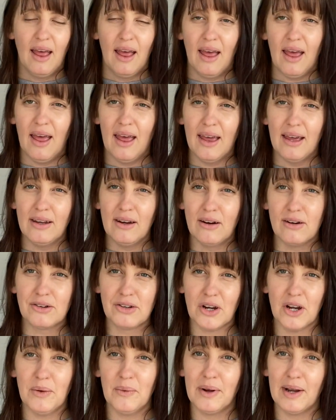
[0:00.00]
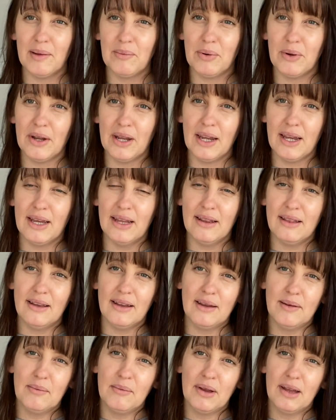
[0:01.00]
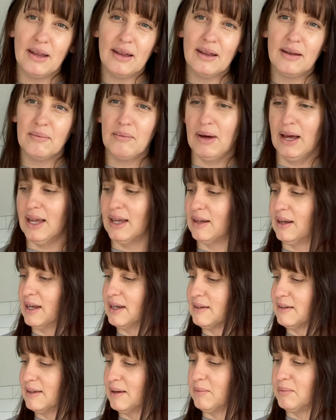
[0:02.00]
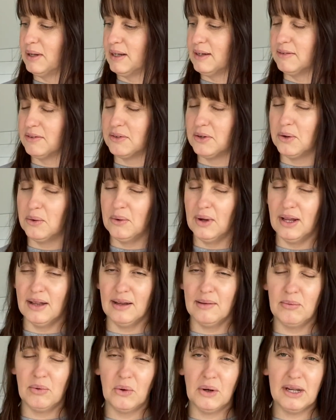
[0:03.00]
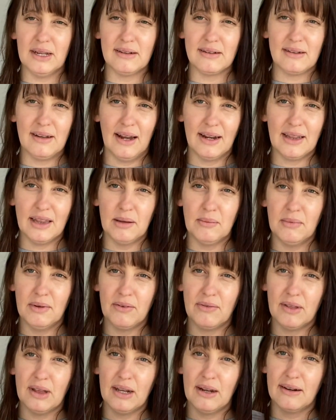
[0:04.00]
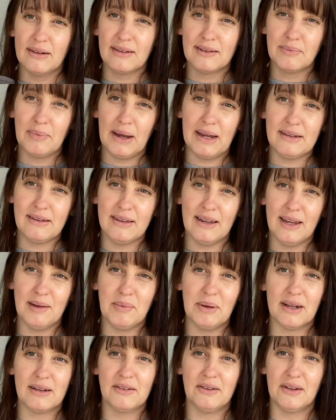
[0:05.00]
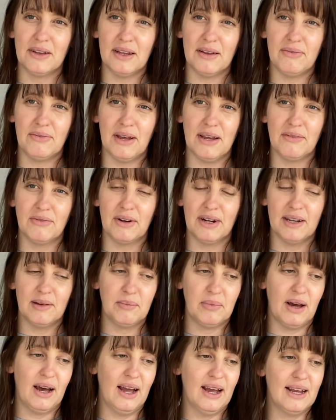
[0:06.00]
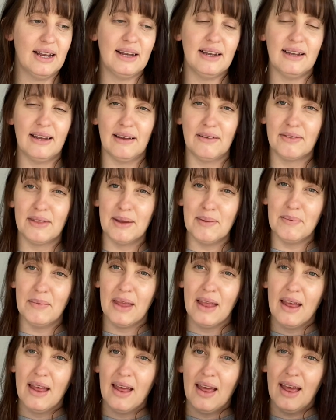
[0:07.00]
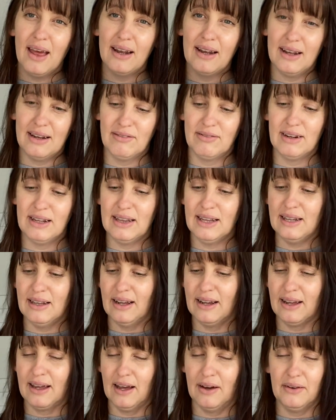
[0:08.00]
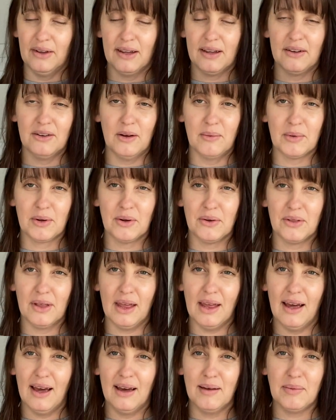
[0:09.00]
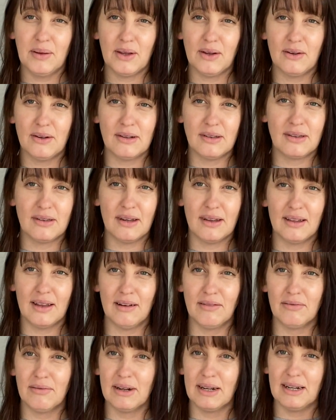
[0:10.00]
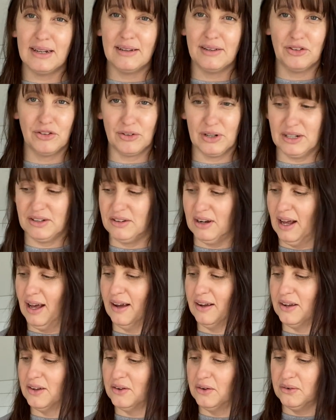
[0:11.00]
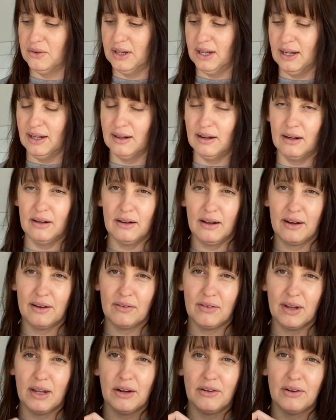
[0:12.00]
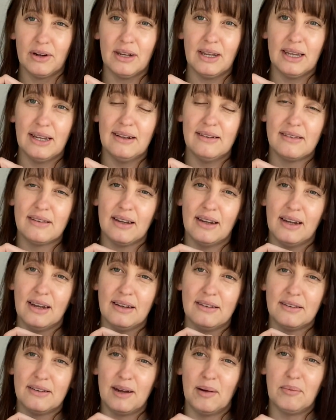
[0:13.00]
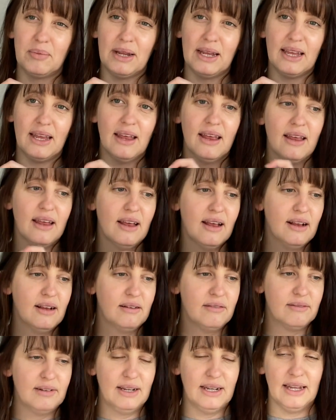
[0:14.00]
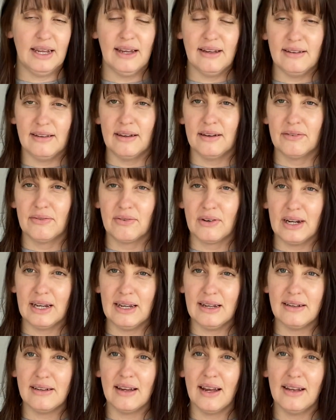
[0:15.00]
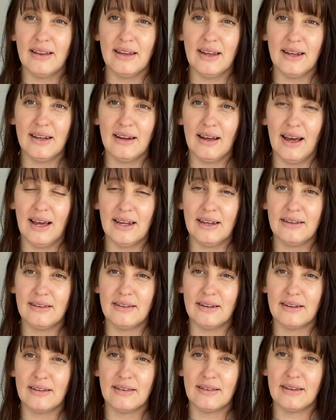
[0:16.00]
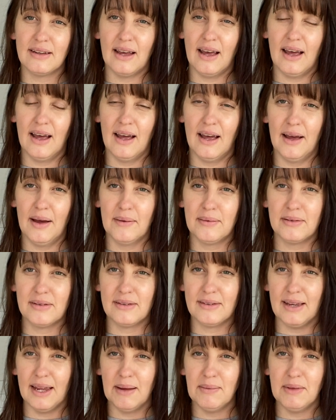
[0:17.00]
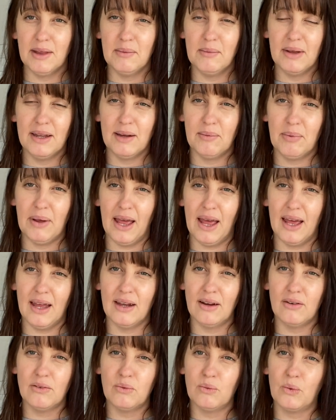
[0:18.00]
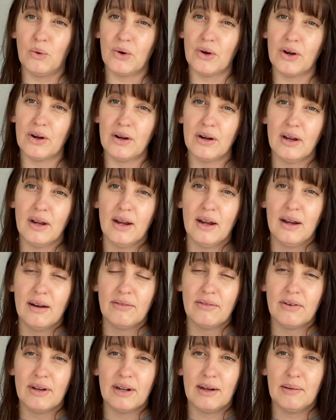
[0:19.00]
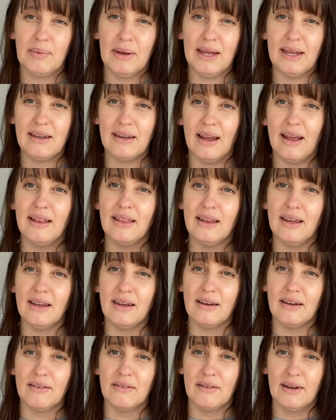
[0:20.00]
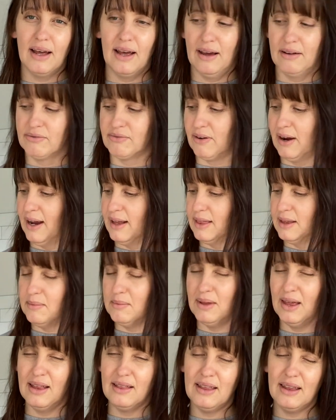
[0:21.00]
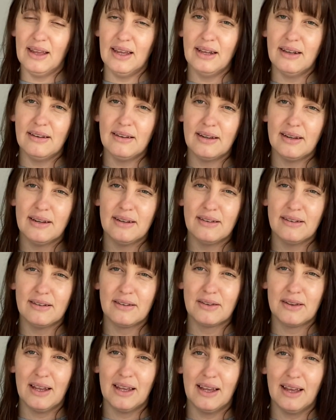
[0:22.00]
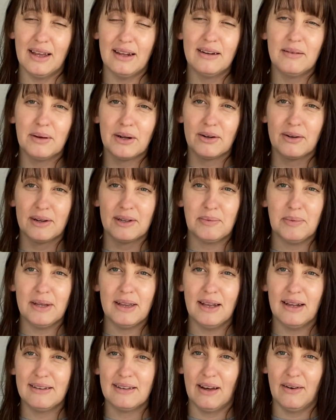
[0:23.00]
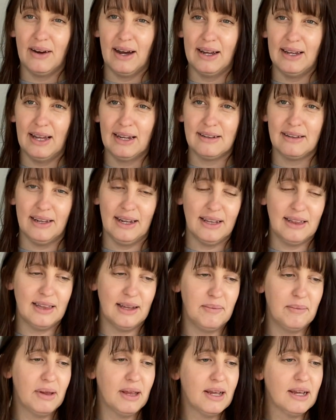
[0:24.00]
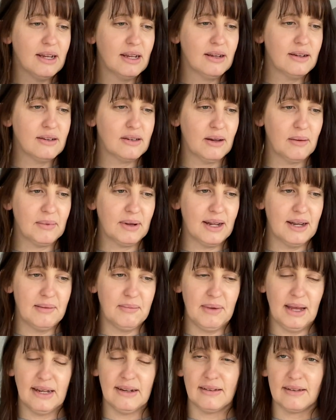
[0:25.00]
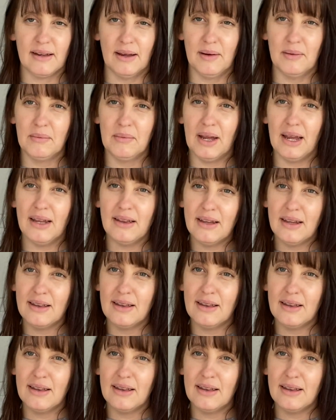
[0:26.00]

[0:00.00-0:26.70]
And I'll show you what I'm putting in them. Mike likes dumplings too, and the boys like them if they're not spicy, but it's not their favorite, but I love them. And I really like how economical they are because they really stretch out. You don't need a lot of ingredients in each dumpling. Really easy to freeze, and then I just steam them in a pan of water for a little bit and then fry them at the end just so they get a little bit crispy. That's how I like to eat them. So I'm gonna make some, and then